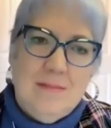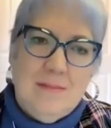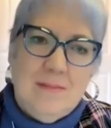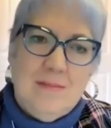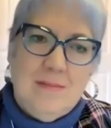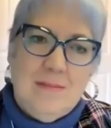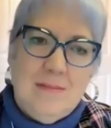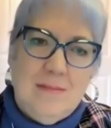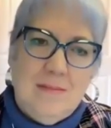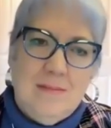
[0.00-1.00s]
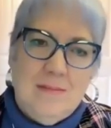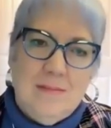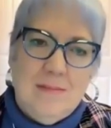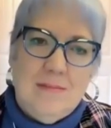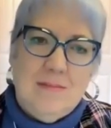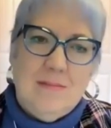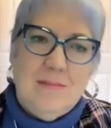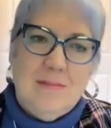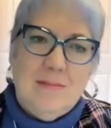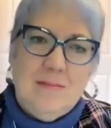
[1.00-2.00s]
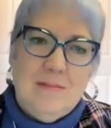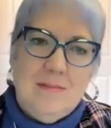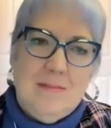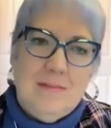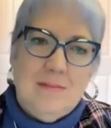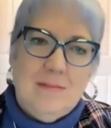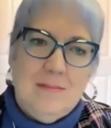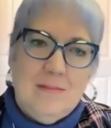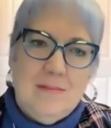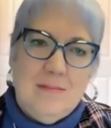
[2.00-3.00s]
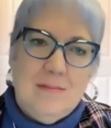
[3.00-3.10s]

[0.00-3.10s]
This person isn't speaking.